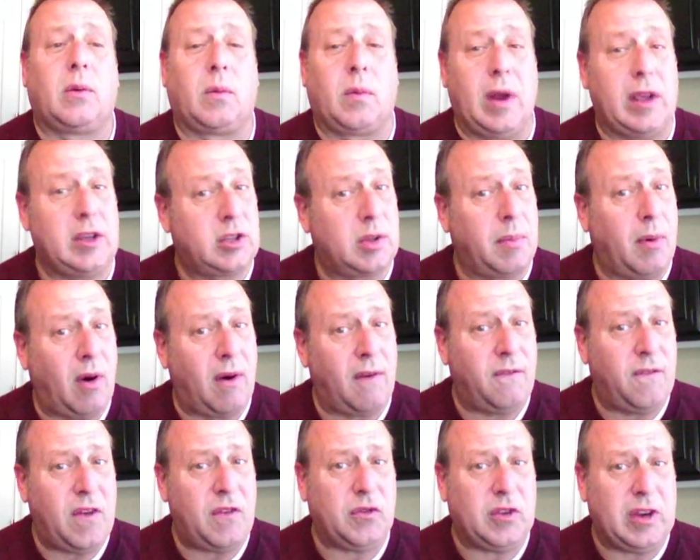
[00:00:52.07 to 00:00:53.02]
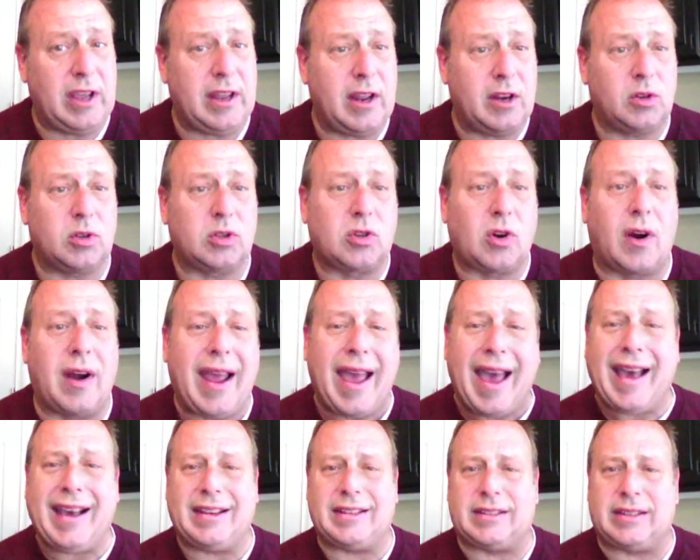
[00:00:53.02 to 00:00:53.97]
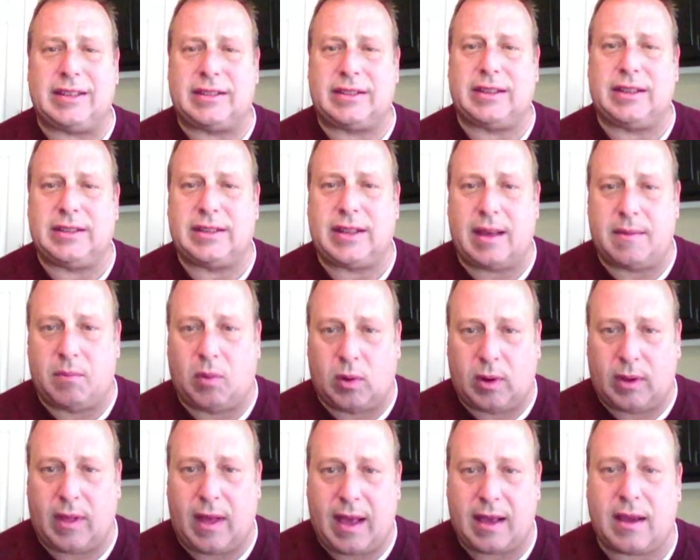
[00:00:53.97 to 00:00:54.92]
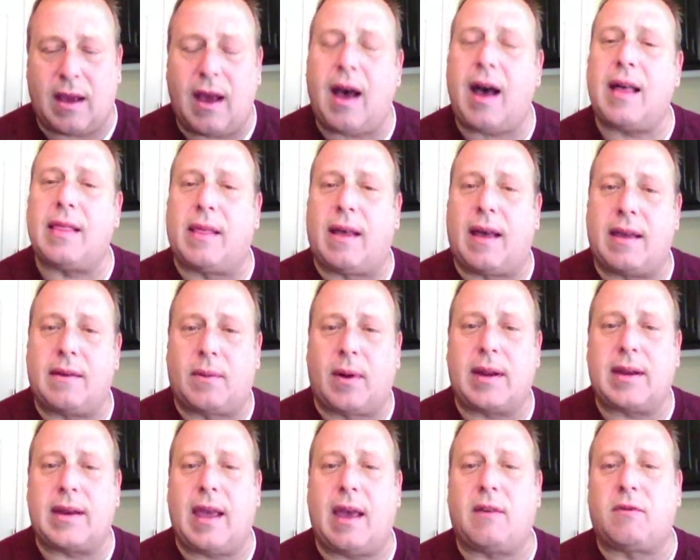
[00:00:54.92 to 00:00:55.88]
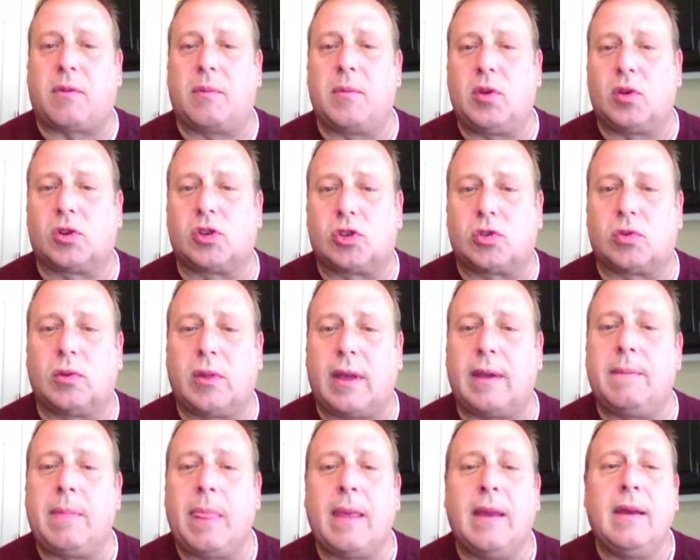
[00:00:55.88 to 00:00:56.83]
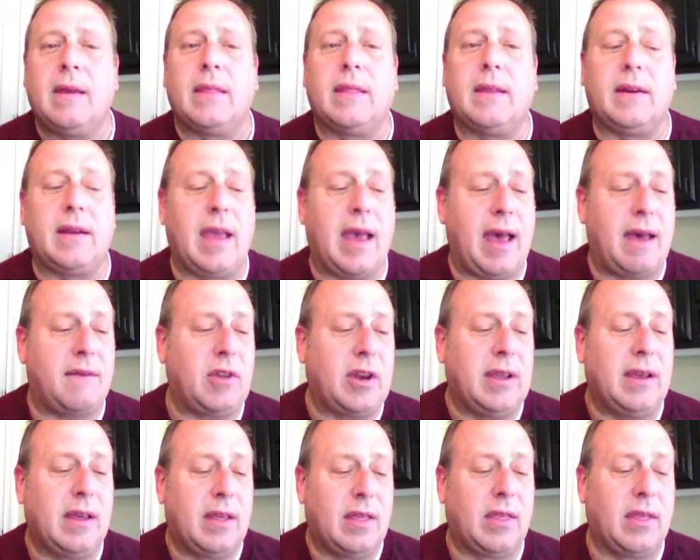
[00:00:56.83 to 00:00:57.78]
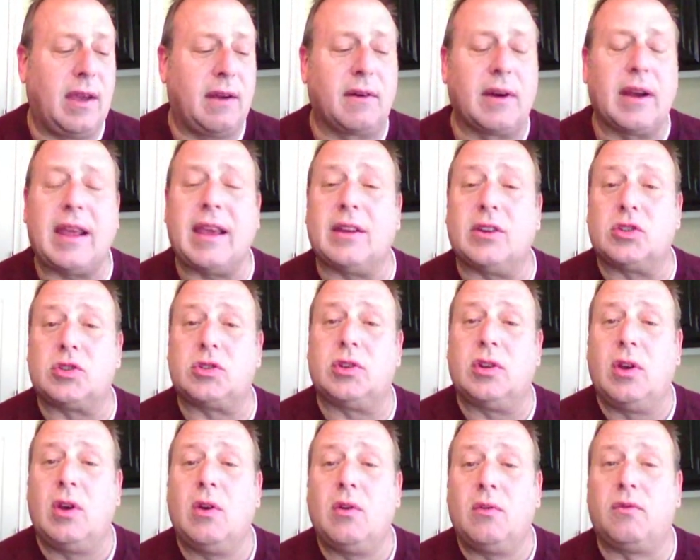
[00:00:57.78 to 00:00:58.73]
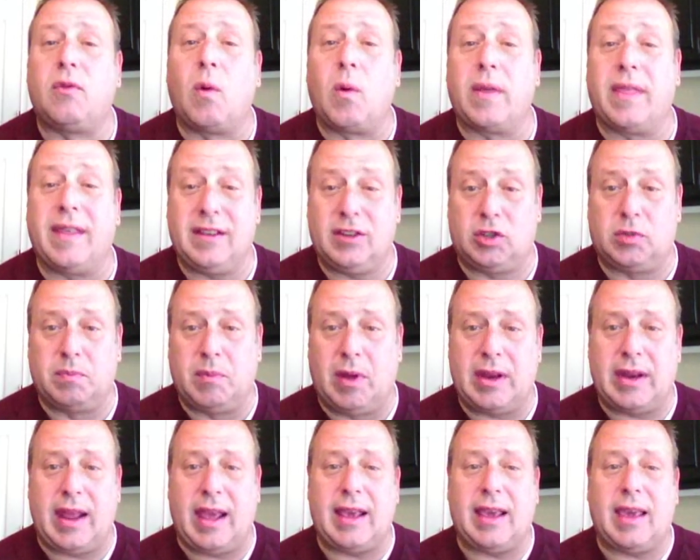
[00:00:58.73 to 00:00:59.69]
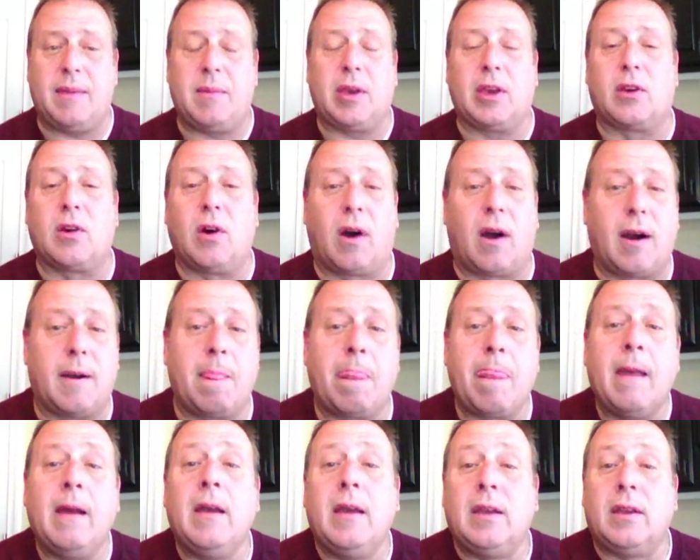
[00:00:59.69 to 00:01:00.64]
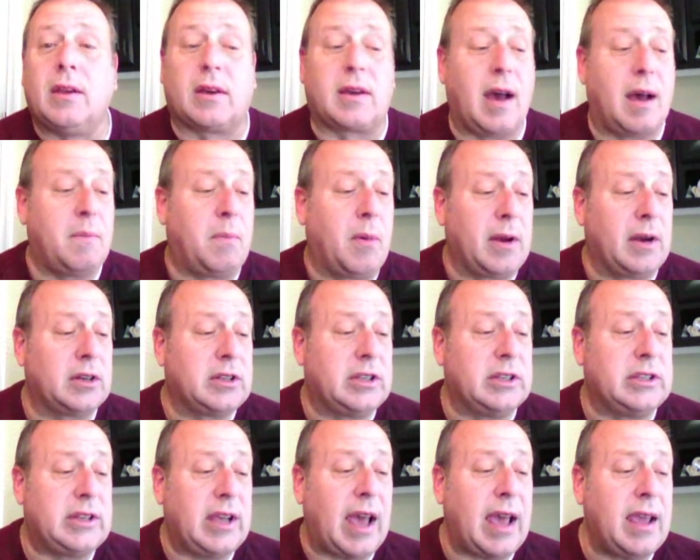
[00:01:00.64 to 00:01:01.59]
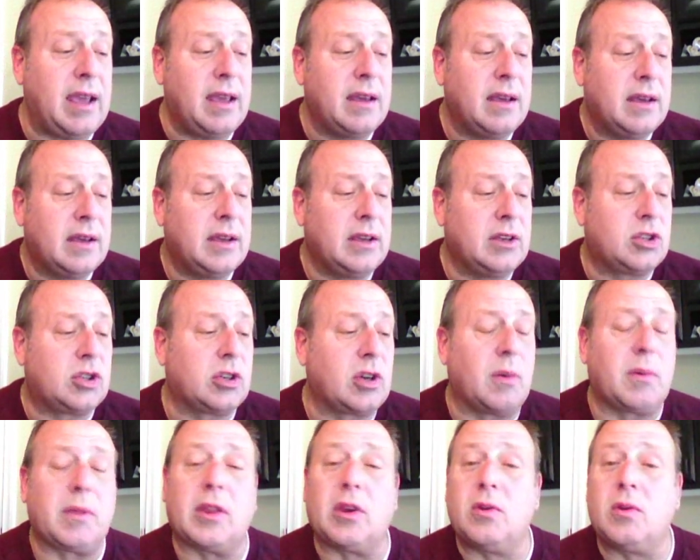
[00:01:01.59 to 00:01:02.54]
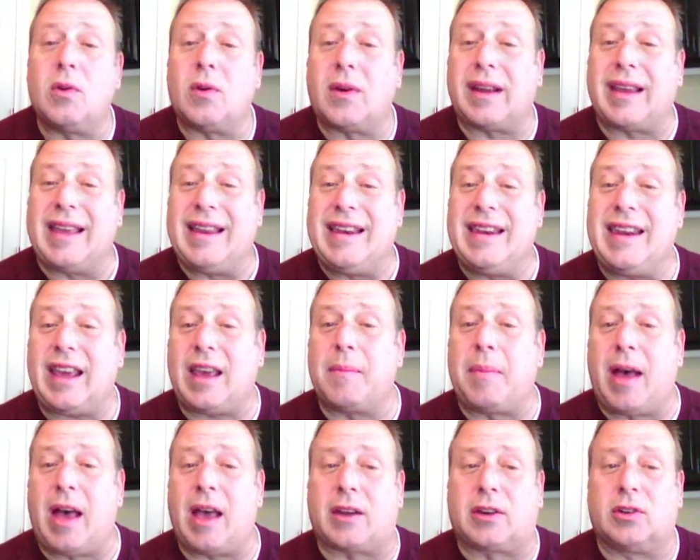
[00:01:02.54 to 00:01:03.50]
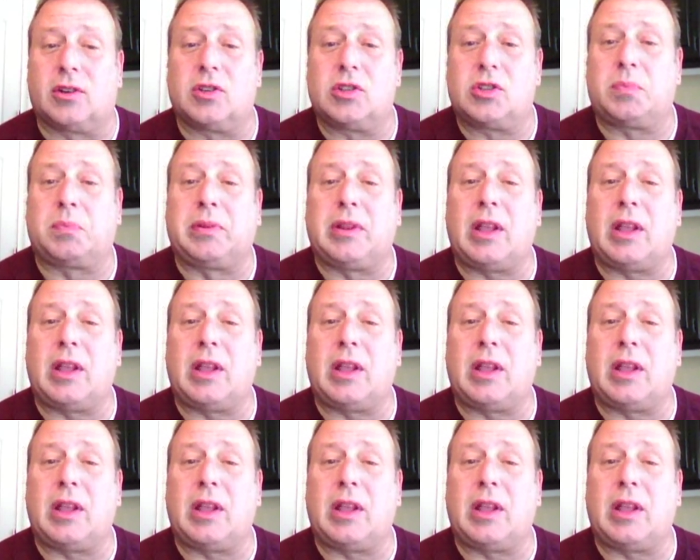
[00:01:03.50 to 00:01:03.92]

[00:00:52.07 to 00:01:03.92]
Raise the bar, 1,500-star ACC dead mortal lock. Online right now from yours truly. There you have it. There it is for this Monday gaming card. Your comp winner today is to go with the New York Knickerbockers